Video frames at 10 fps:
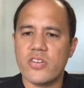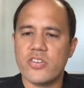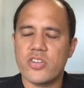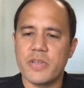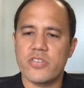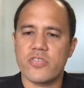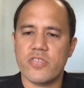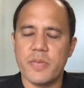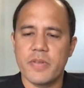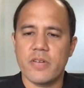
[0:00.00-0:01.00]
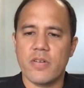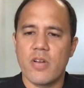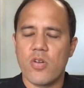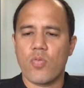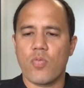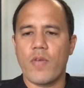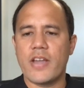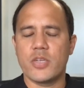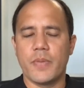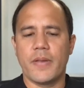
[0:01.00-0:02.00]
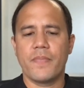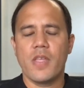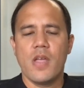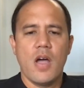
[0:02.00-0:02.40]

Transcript: what should be treatment regimen?